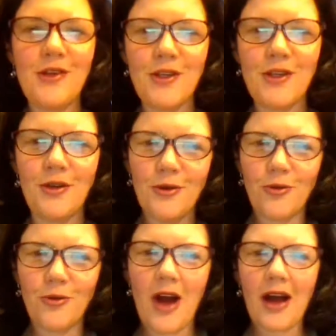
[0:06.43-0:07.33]
to
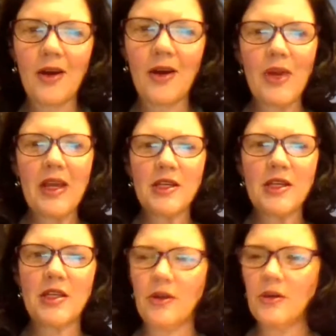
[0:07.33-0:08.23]
rock week
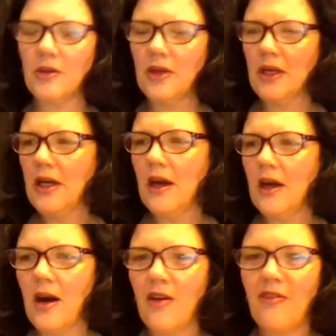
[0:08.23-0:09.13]
two
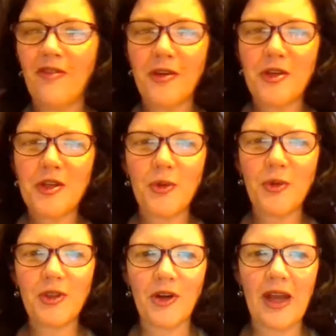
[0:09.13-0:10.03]
of virtual
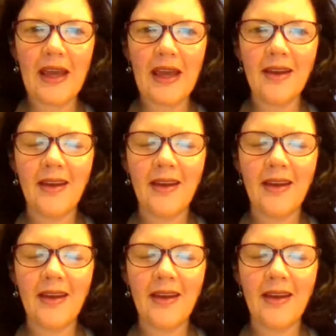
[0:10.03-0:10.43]
learning.